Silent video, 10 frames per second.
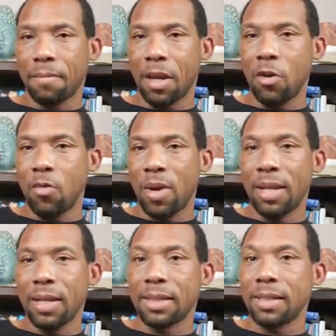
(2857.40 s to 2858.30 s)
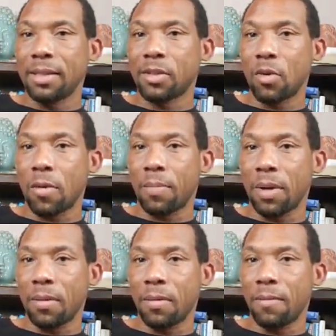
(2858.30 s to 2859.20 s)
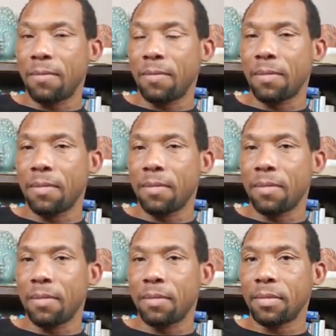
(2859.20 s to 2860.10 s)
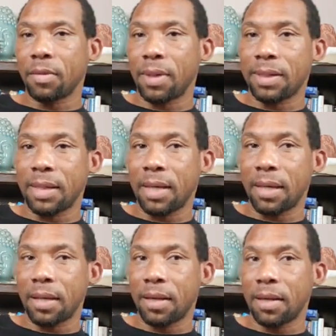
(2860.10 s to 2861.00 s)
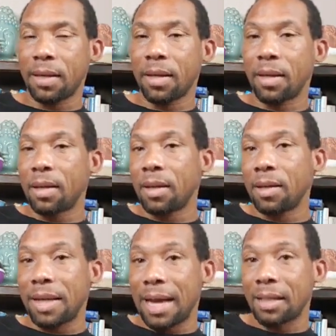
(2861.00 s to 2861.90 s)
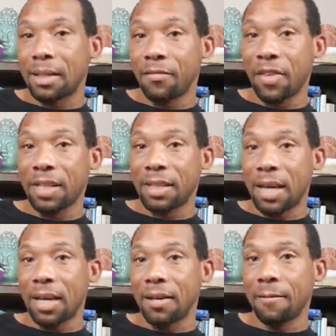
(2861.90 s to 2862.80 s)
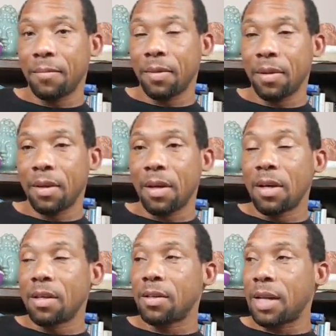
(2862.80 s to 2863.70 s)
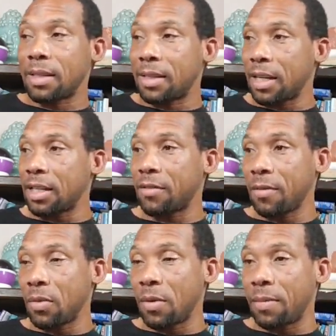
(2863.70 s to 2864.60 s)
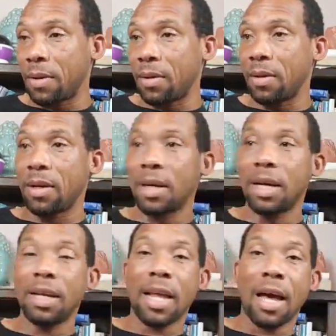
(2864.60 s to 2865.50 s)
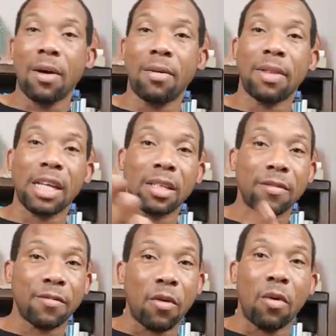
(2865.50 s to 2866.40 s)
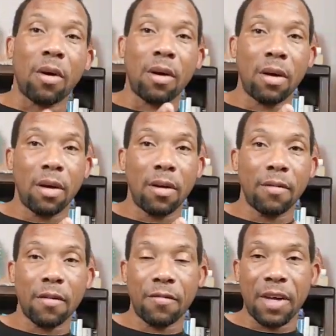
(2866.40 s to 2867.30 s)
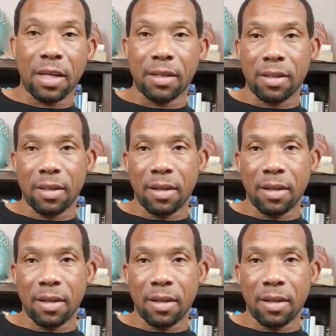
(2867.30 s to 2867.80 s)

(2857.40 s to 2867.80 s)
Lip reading: My Uranus is in Scorpio. So I say, that's a fixed sign. So that's 6 for mutable. And now that's 4 for fixed.